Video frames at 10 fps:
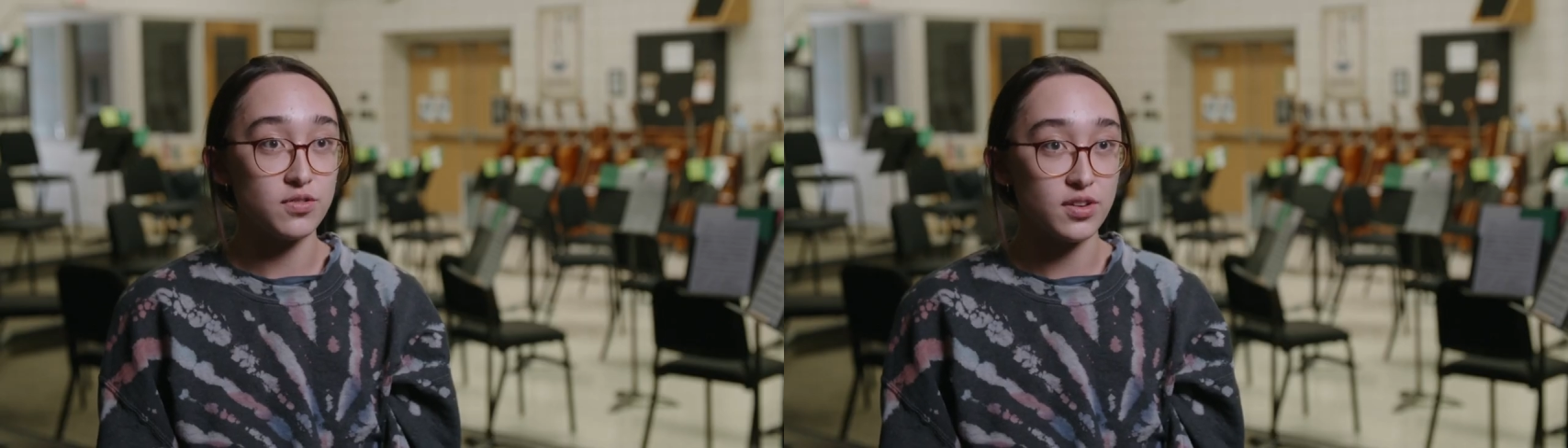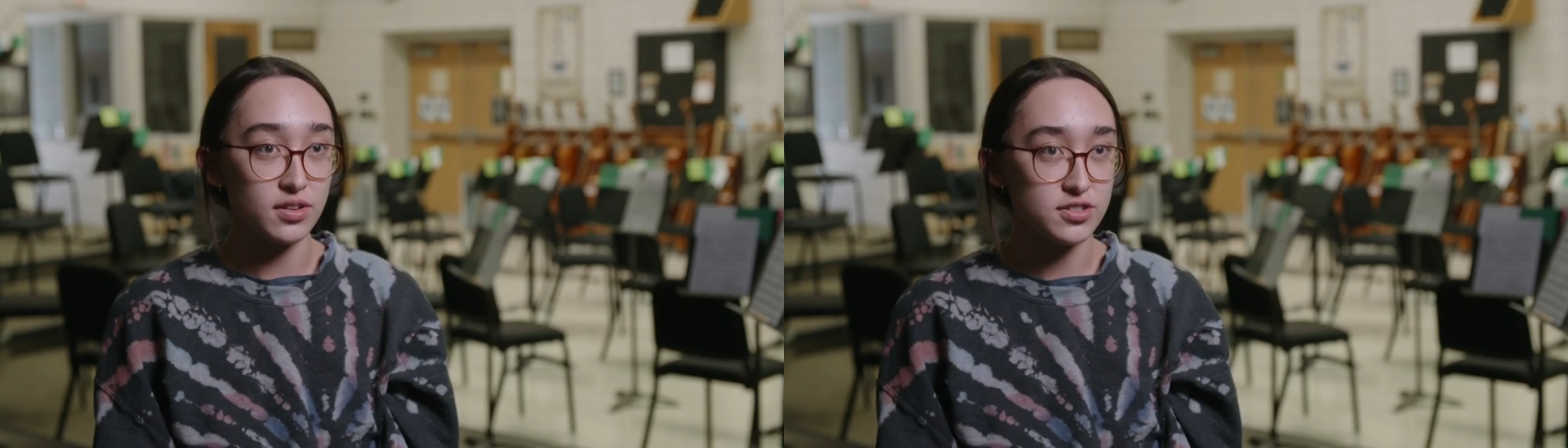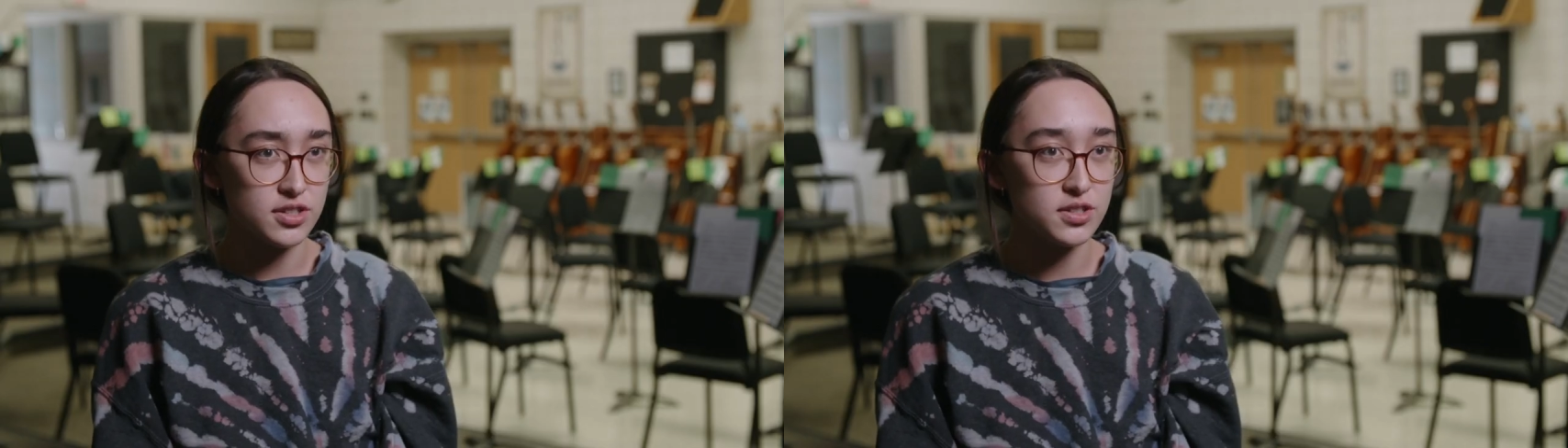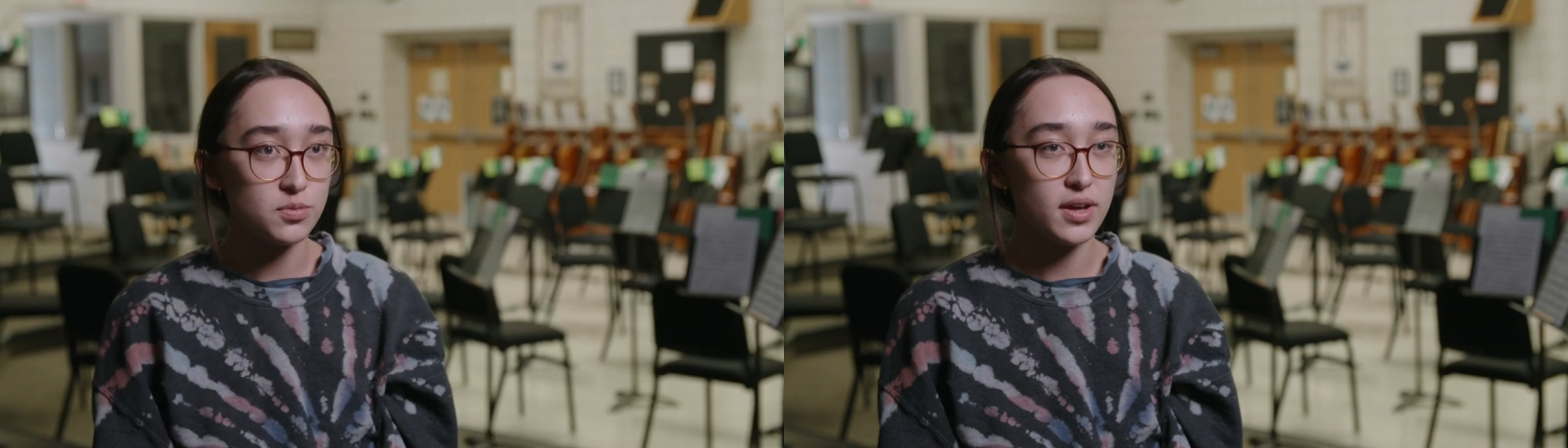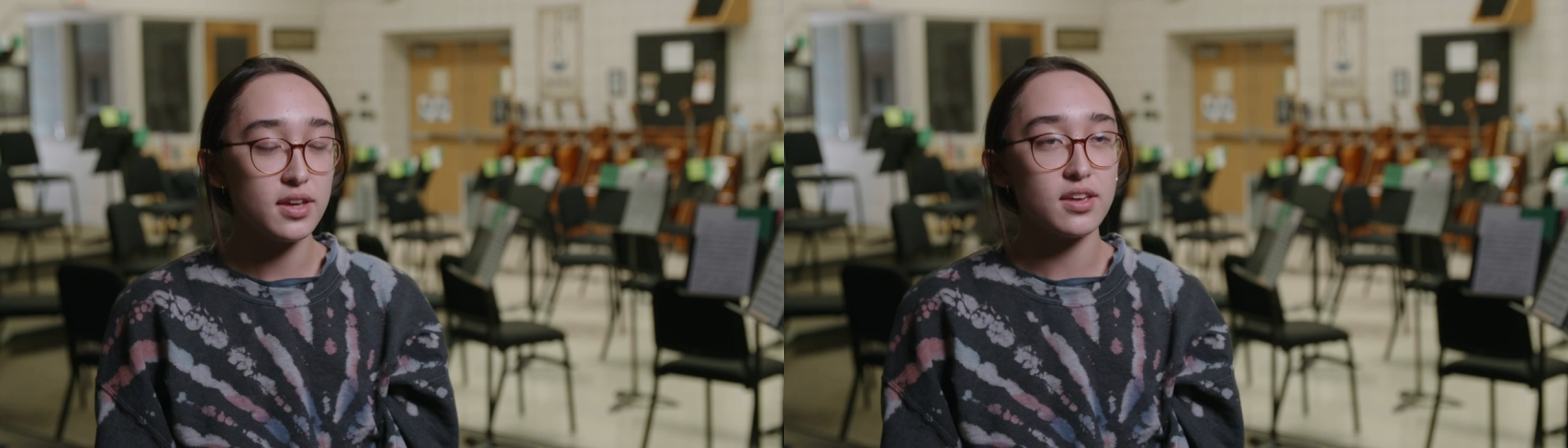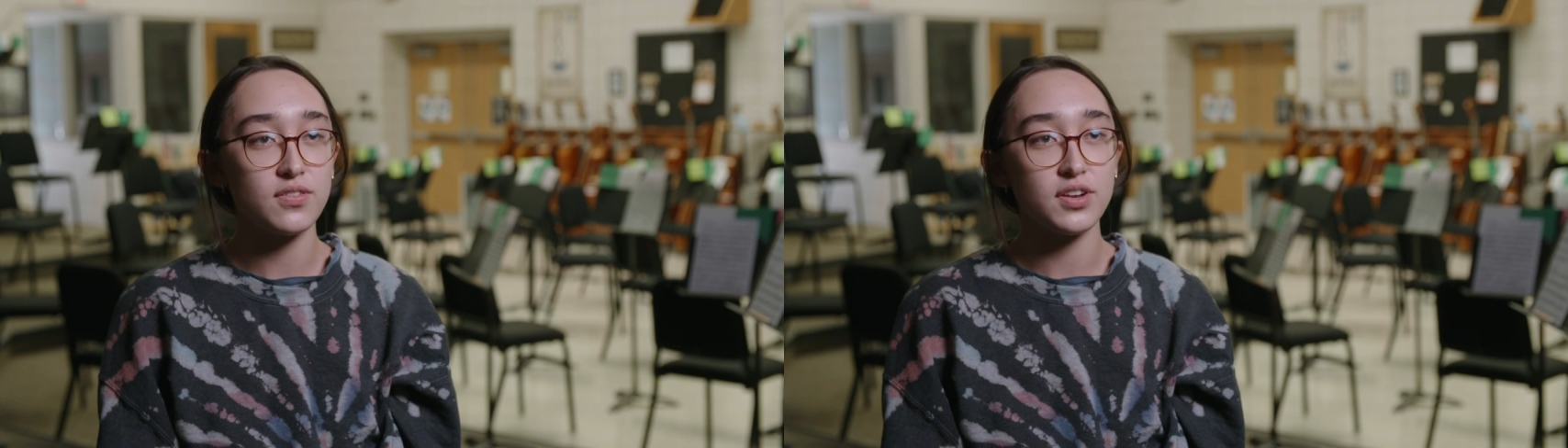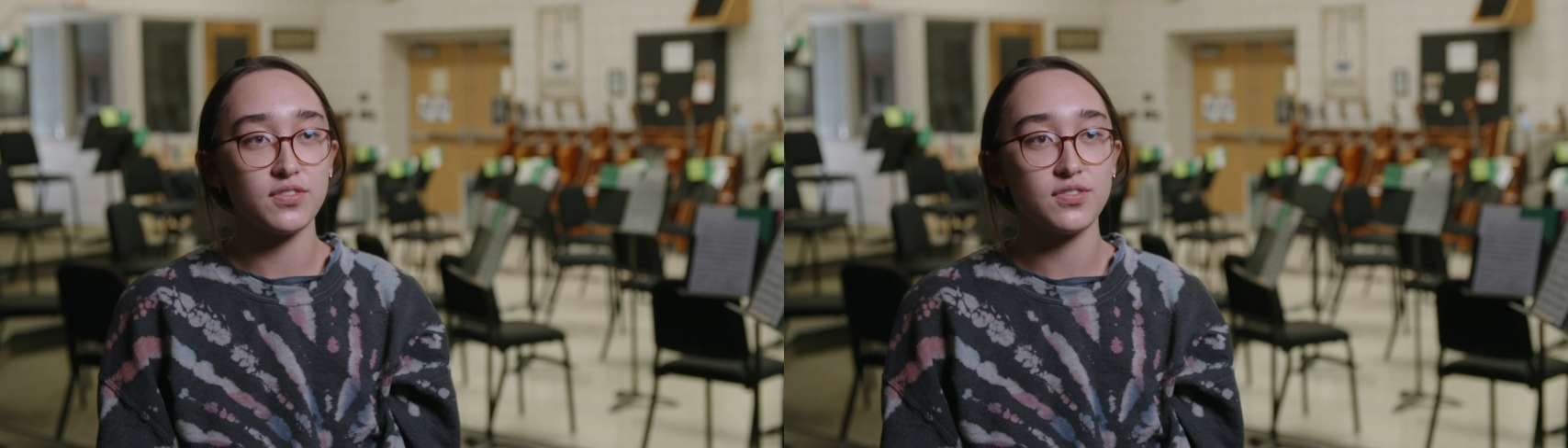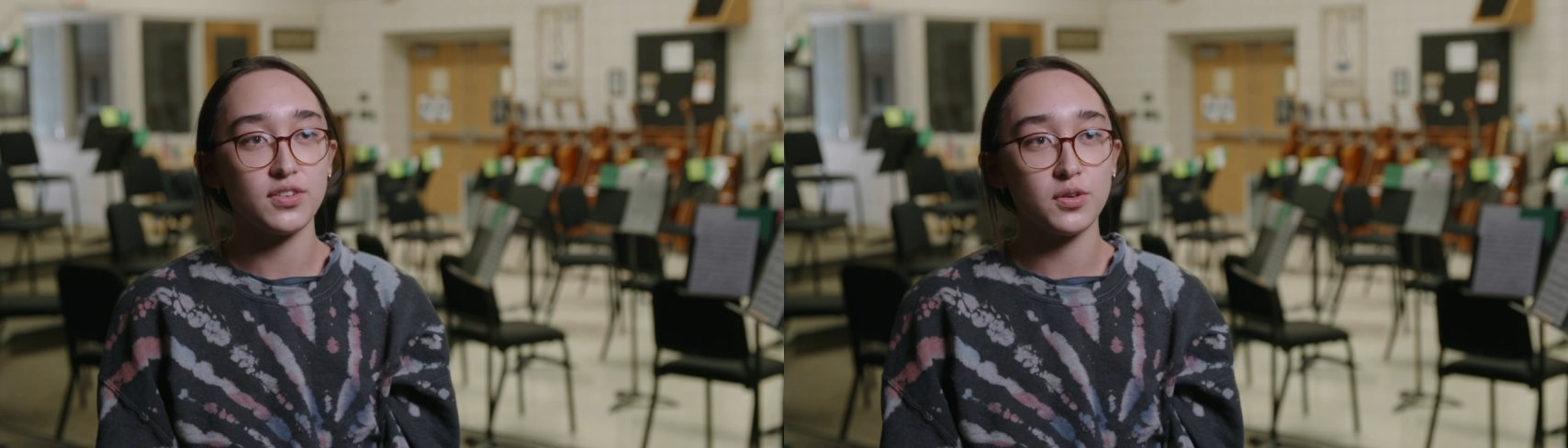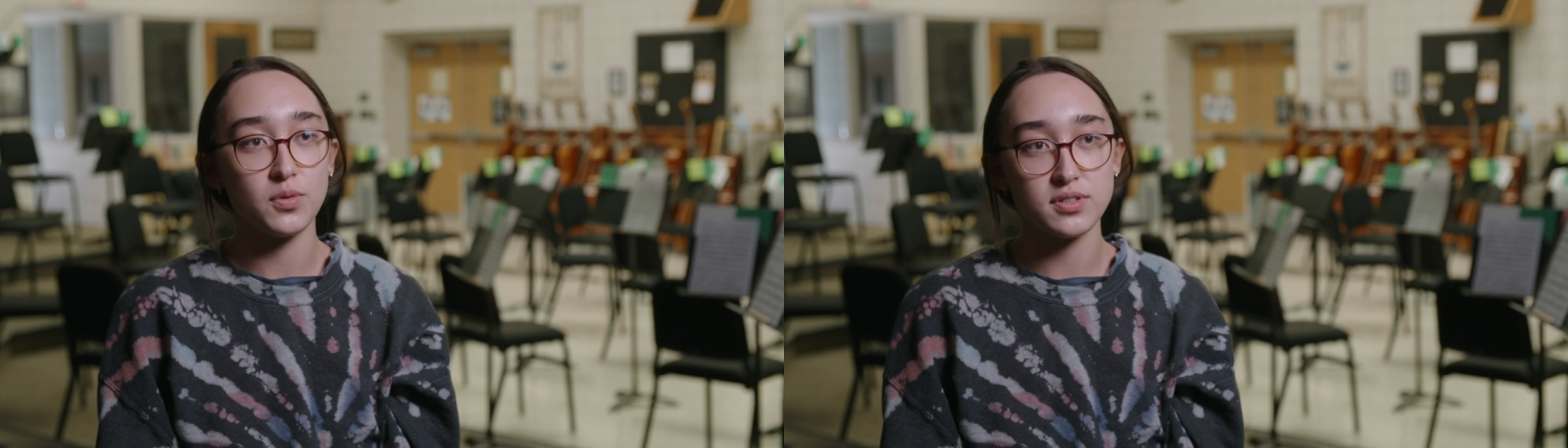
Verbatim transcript: feel a certain way, even if it